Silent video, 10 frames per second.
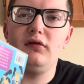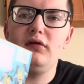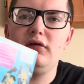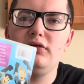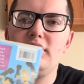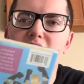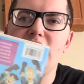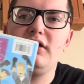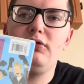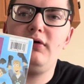is kind of
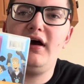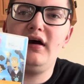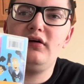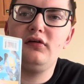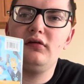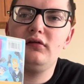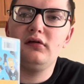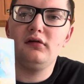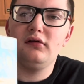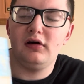like cracked.
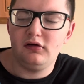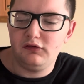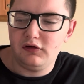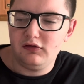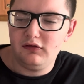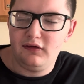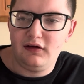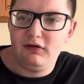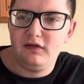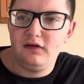I don't know if you can see that
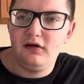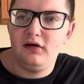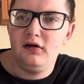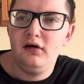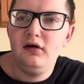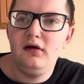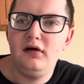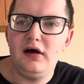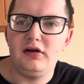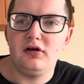right there.
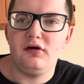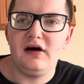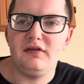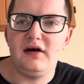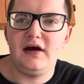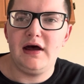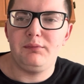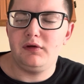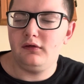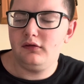I don't know how that
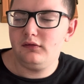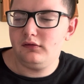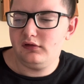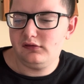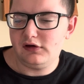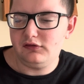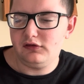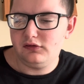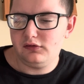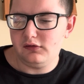happened. I
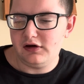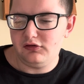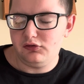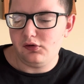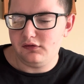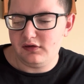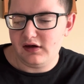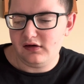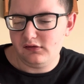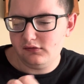just noticed
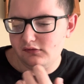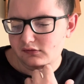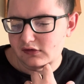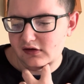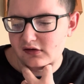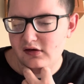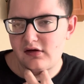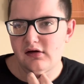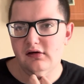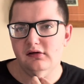that, like,
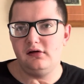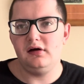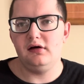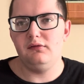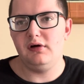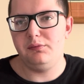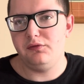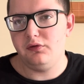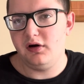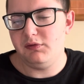right
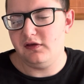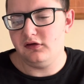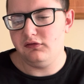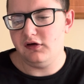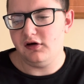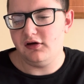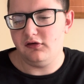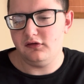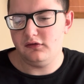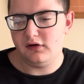before I made this video, I
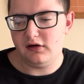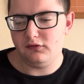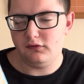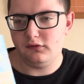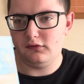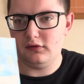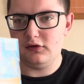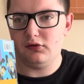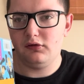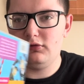noticed that
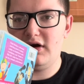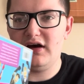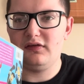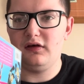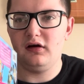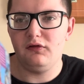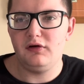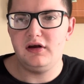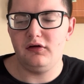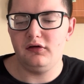little crack there when
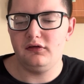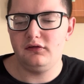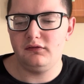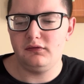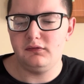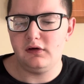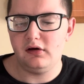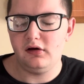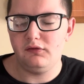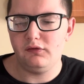I was
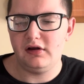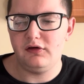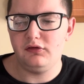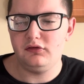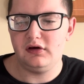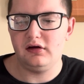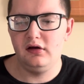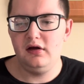like